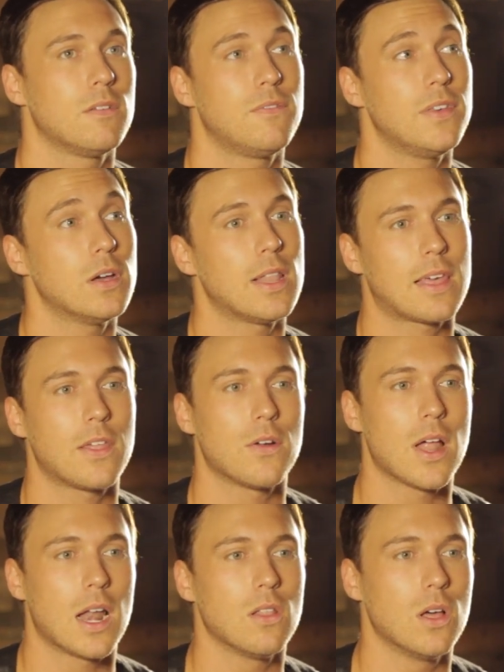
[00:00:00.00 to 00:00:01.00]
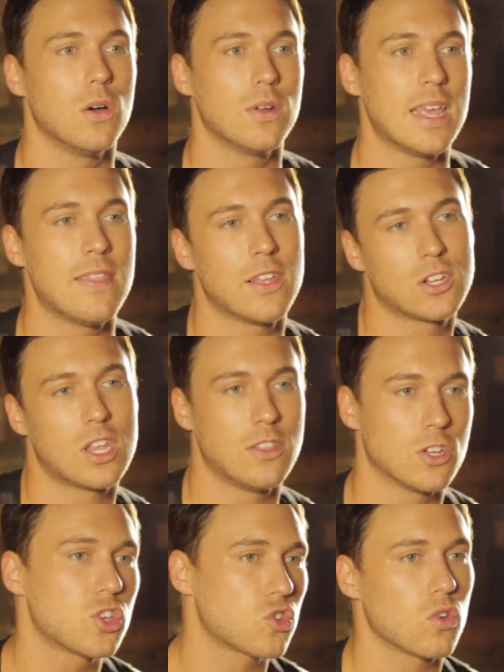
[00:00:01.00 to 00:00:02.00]
feel like they're not alone in their in
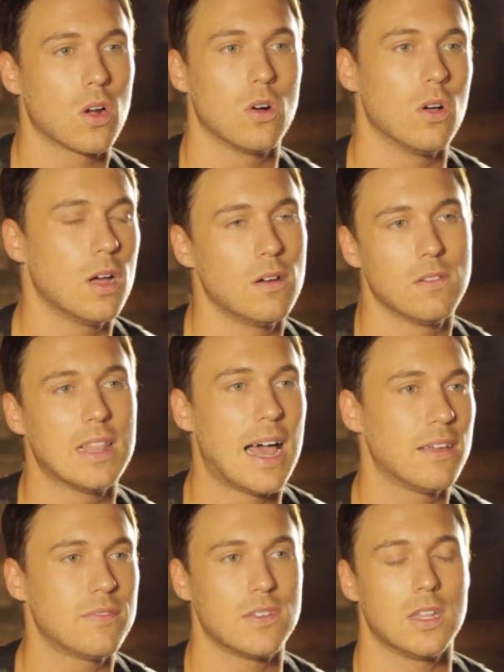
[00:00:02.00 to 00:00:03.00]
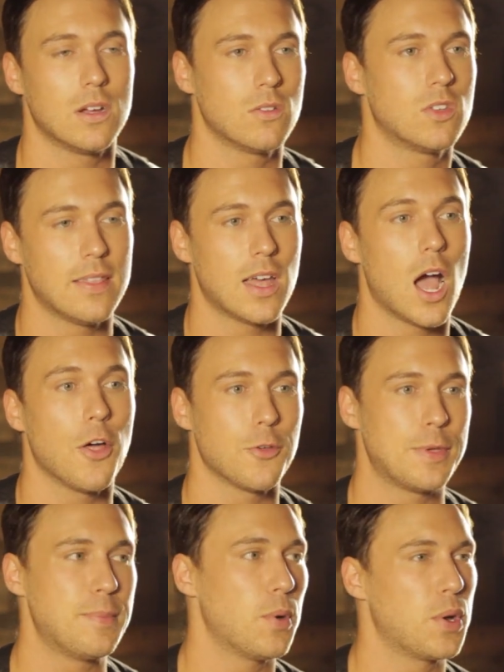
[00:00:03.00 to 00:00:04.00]
the struggle of life, you know, and that
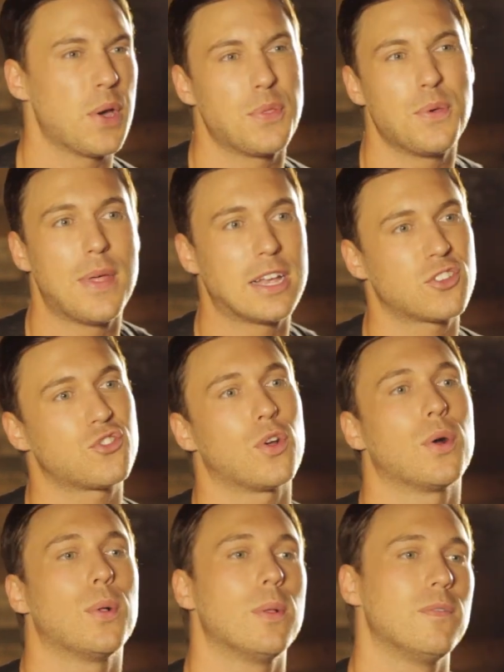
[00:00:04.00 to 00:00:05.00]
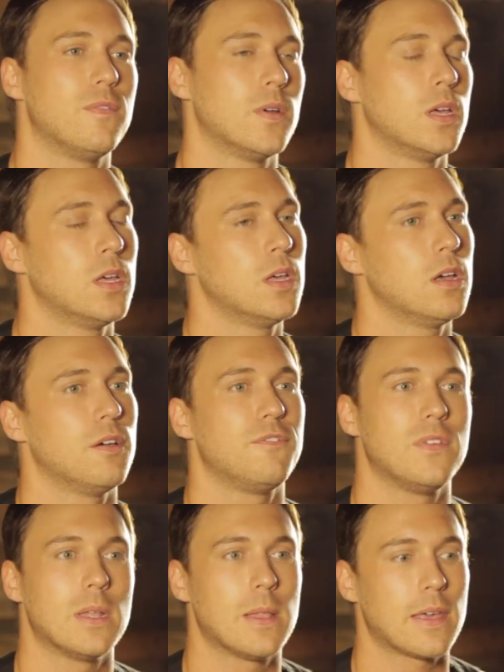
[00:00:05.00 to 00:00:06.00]
other people go through that struggle of, of
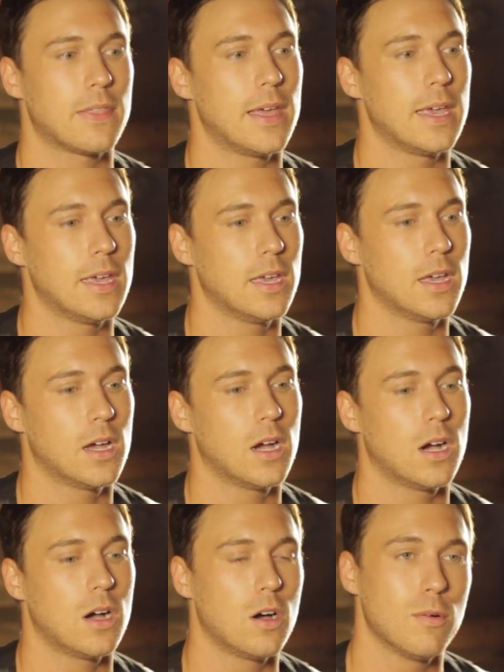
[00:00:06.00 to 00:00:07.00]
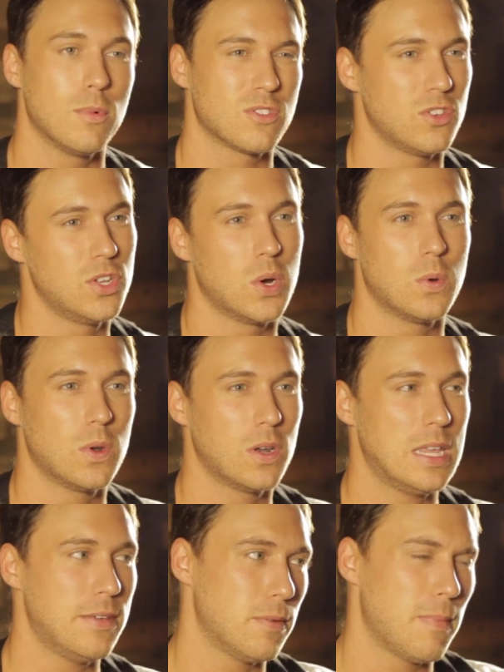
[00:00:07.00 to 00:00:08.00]
feeling like they almost don't
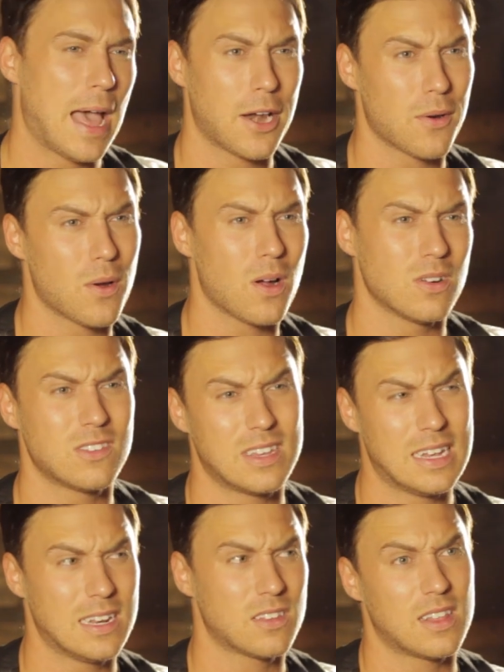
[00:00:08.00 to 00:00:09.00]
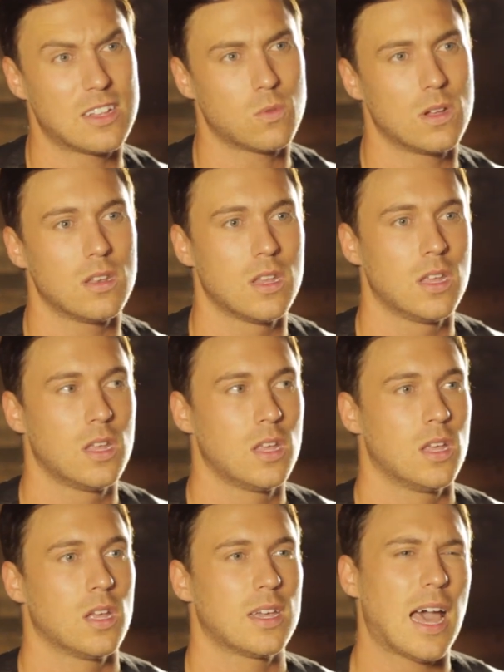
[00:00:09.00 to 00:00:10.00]
even matter or aren't seen. And so that's what
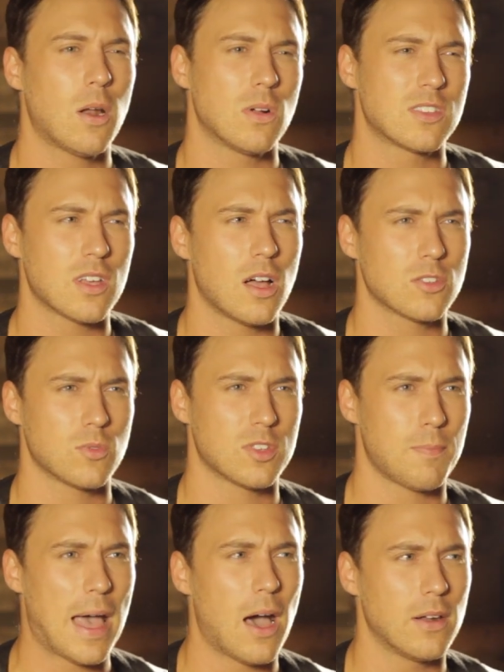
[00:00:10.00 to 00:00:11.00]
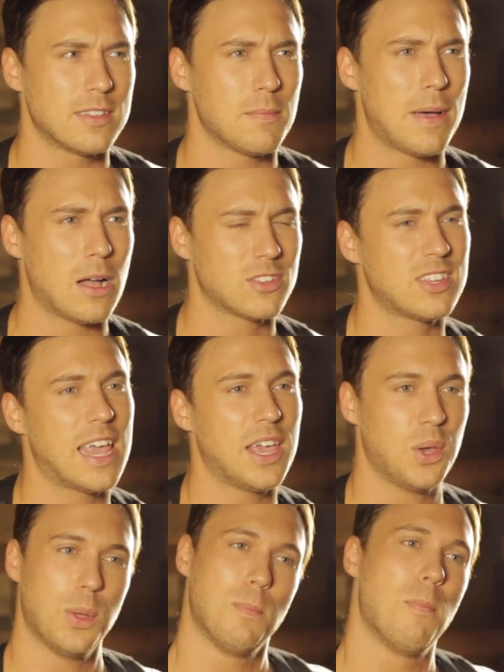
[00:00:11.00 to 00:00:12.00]
kind of what Solace was about. It's about
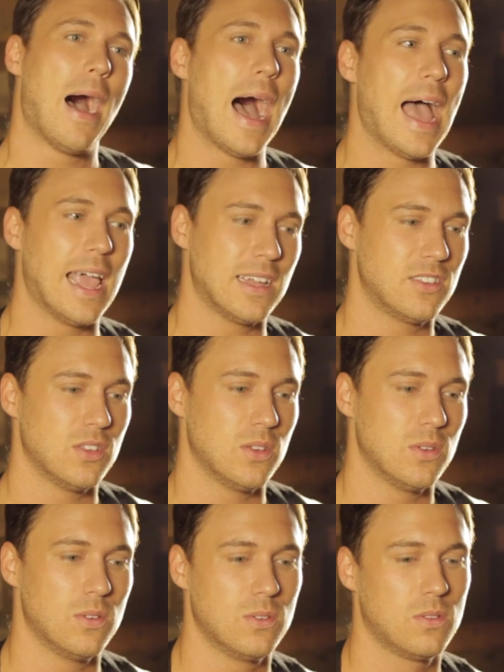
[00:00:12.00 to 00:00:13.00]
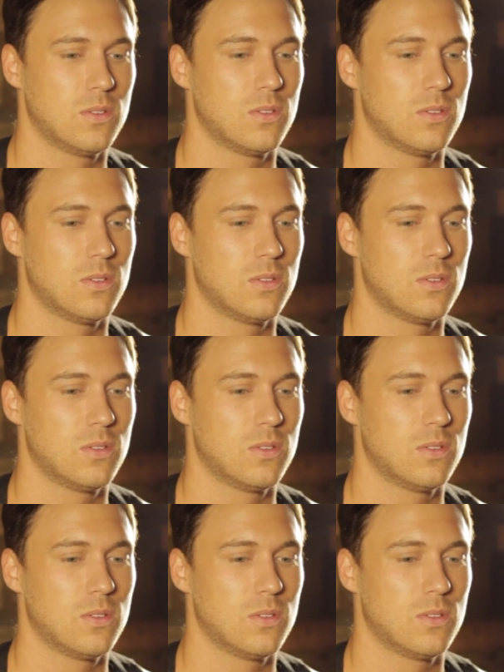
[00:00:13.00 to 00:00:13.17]
saying goodbye to